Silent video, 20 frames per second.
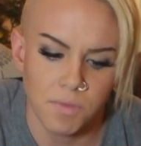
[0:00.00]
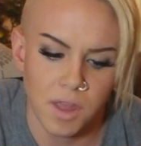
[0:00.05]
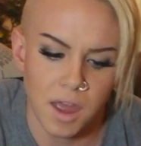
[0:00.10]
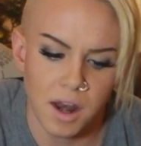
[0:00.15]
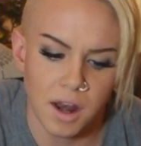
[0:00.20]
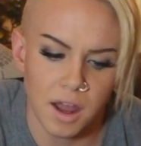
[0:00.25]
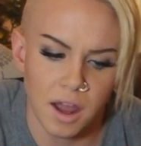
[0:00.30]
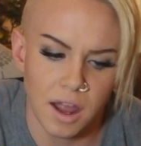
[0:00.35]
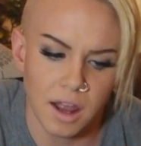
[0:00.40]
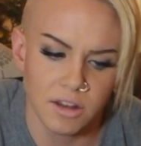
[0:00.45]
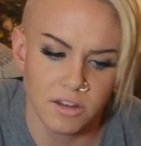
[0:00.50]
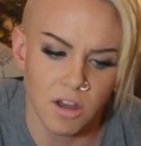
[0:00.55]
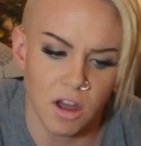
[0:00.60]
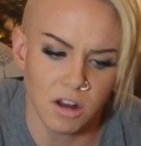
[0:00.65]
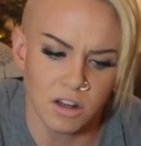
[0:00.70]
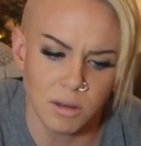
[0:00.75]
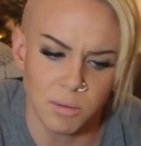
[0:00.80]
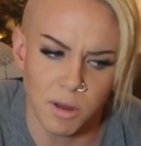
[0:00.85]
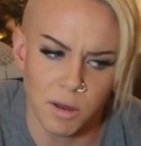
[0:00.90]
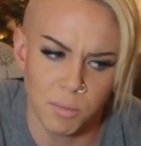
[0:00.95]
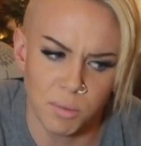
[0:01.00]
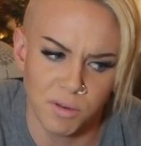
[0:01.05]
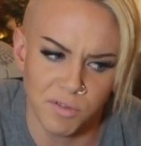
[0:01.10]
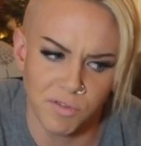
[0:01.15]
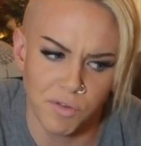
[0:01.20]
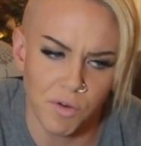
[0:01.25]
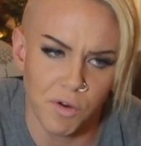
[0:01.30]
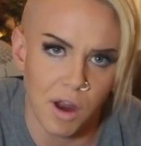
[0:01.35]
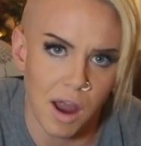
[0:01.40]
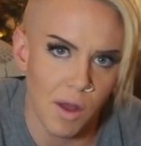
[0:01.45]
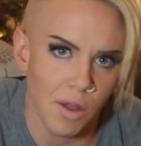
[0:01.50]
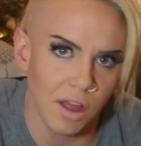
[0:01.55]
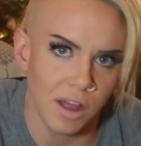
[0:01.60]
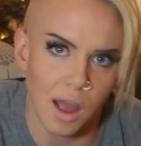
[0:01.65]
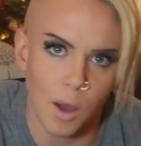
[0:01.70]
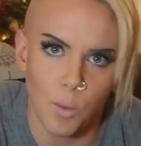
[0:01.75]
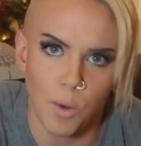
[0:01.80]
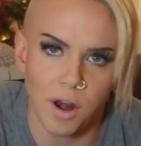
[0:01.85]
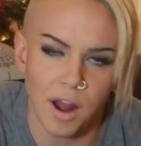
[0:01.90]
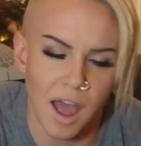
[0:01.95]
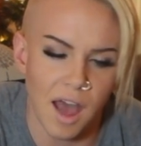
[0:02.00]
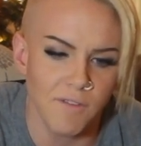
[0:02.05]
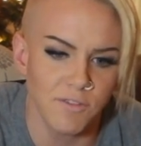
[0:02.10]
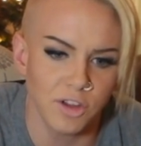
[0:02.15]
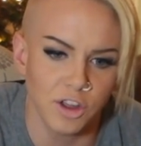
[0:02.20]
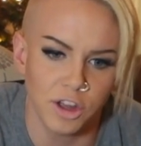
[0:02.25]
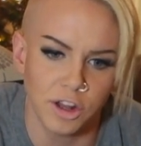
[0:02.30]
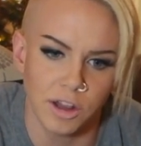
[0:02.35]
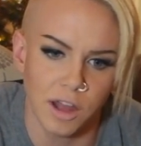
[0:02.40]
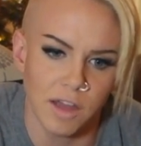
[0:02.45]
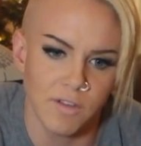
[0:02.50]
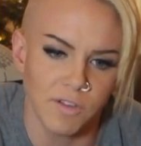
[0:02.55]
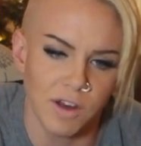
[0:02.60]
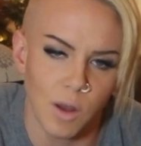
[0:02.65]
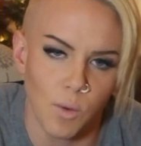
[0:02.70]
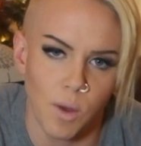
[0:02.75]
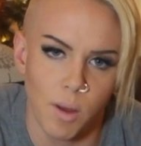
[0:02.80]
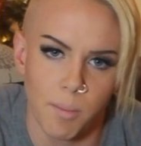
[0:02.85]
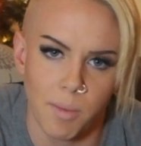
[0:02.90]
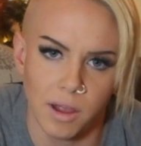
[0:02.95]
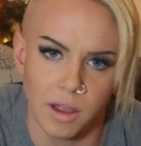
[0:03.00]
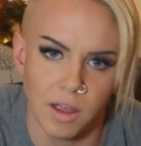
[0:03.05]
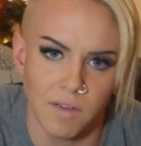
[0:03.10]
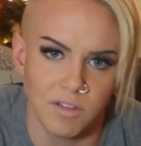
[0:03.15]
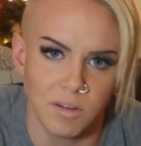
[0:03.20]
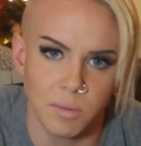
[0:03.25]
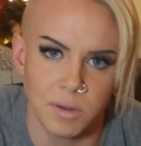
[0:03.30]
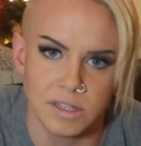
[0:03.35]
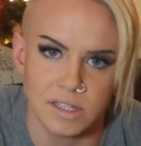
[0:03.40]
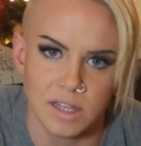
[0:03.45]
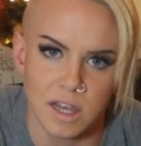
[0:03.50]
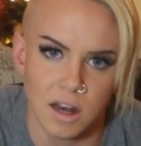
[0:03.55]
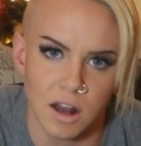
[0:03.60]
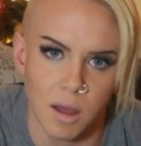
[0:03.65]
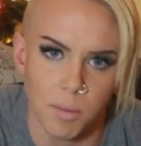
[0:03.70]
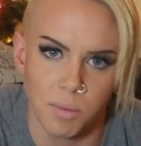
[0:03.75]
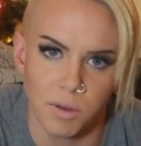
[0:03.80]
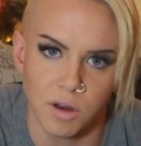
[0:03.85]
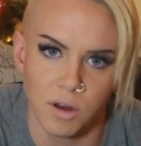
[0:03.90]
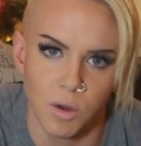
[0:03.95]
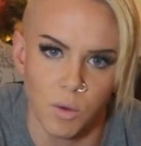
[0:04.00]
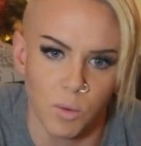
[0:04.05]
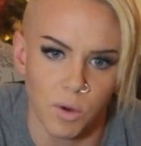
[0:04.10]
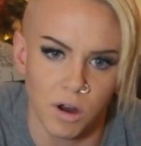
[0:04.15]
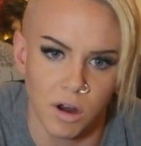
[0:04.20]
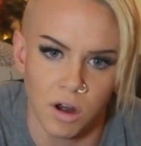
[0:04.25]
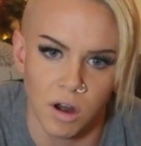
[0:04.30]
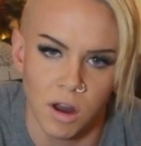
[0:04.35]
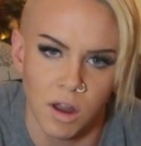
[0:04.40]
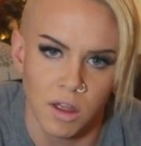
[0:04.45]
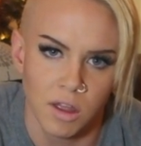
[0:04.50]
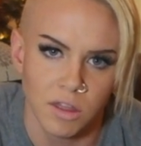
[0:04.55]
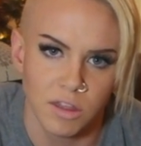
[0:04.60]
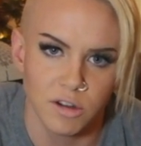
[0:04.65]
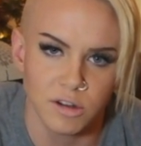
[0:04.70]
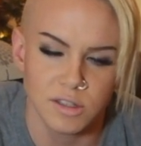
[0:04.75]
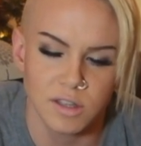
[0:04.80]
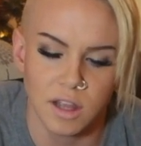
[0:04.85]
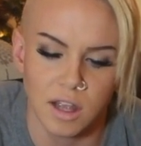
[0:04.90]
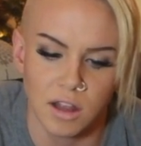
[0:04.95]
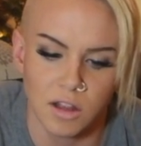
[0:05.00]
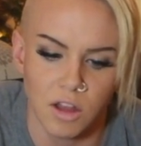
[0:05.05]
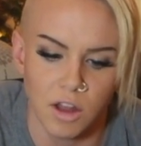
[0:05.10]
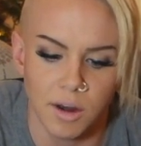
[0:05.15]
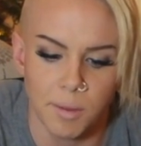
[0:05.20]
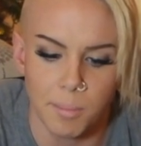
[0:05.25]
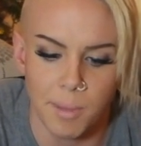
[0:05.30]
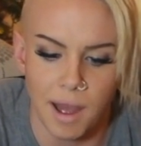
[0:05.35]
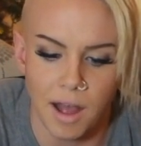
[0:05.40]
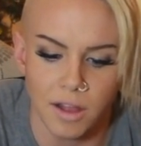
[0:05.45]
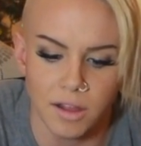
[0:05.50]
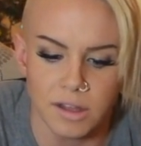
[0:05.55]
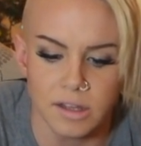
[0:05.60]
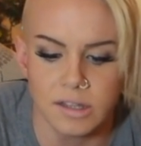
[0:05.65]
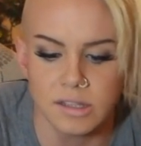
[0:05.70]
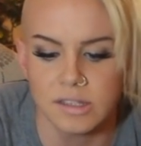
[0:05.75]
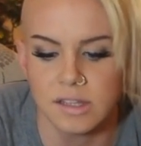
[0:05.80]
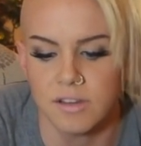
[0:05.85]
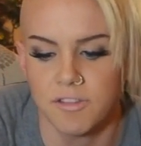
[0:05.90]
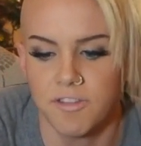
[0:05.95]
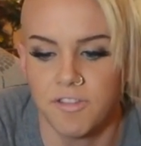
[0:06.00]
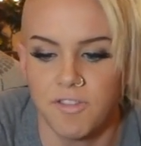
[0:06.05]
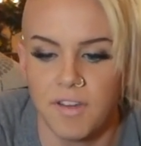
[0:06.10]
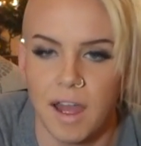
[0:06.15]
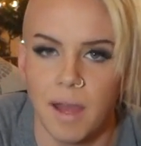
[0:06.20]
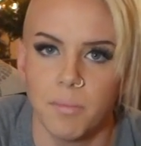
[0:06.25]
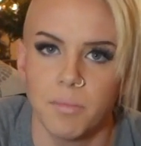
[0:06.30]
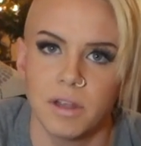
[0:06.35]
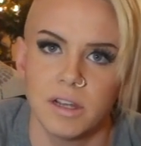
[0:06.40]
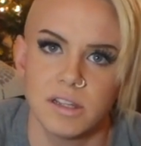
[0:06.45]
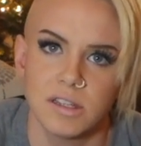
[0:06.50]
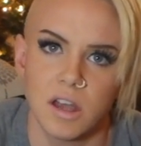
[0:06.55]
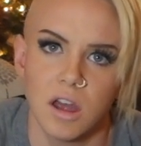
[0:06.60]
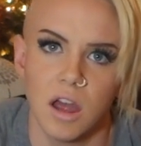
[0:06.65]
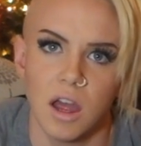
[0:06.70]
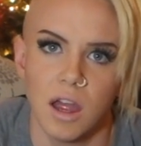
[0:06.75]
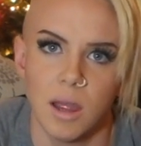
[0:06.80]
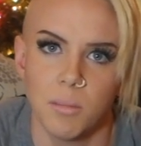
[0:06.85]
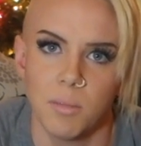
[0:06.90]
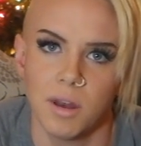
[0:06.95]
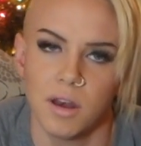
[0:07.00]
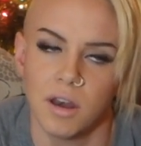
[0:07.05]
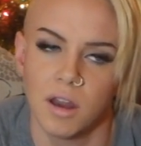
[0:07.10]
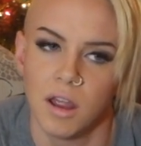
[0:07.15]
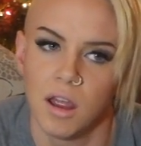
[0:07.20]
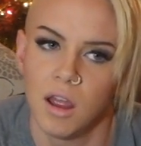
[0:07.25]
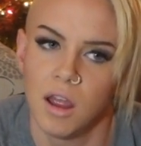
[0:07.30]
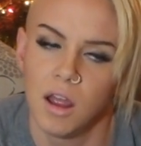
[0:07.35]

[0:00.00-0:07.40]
and I talked about it before, how like I want to have a good life and I want my life to be set up, you know, where there's like a lot of balance and family time and